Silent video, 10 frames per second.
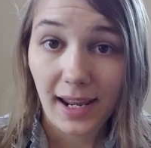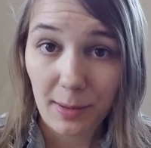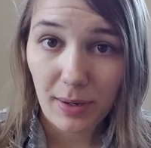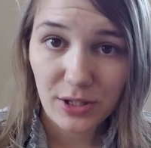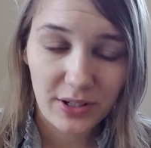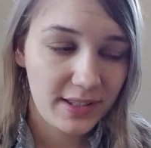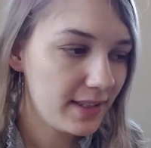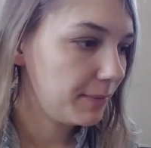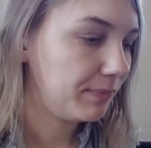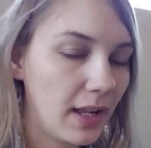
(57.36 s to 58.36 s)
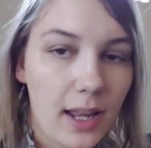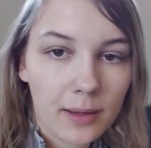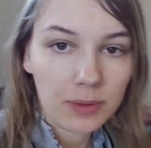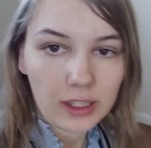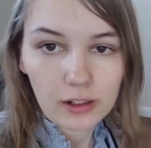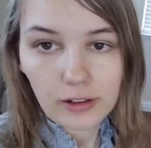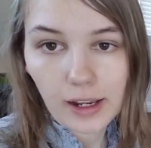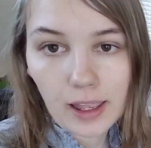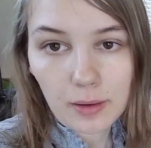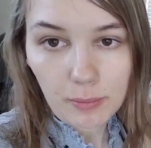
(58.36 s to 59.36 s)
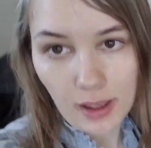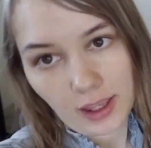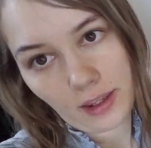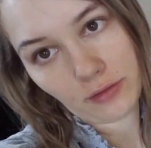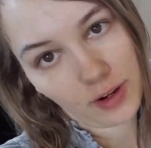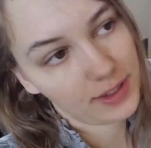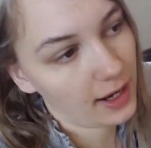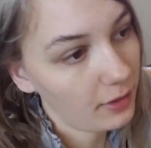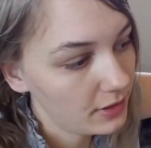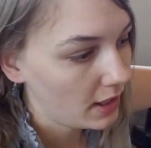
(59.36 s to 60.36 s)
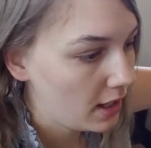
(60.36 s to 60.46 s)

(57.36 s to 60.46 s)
Hey patrons! I'm here at my friend's house.